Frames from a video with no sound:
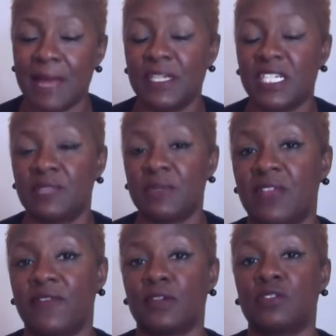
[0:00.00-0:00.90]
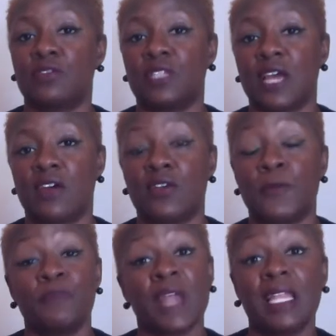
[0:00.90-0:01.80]
let me just first to tell you
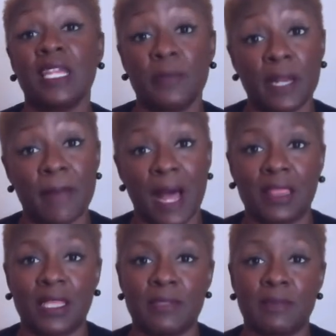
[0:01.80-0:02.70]
a little bit about them.